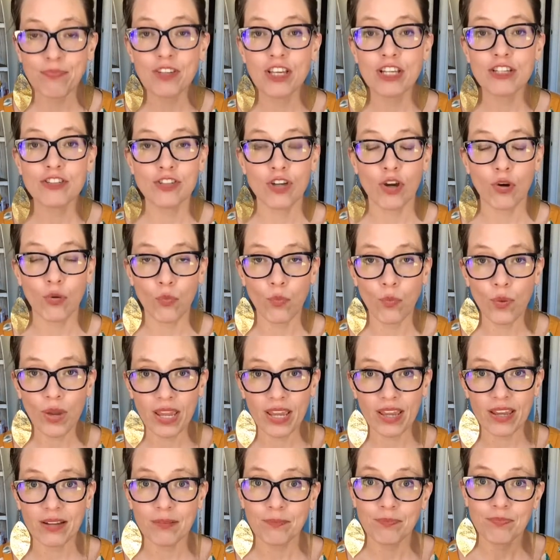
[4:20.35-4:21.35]
So
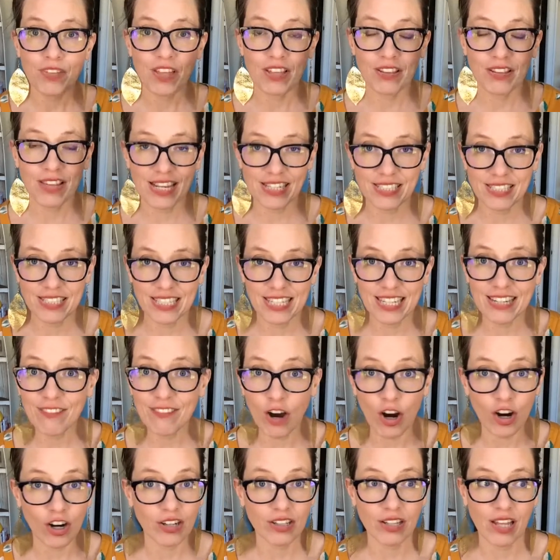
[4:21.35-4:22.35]
we like to give
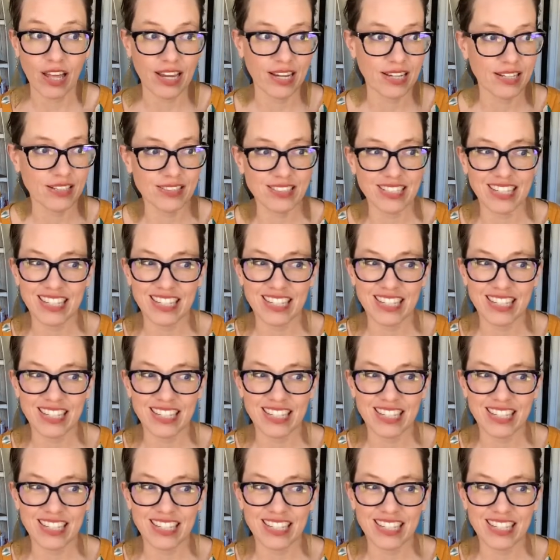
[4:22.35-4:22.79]
our clients.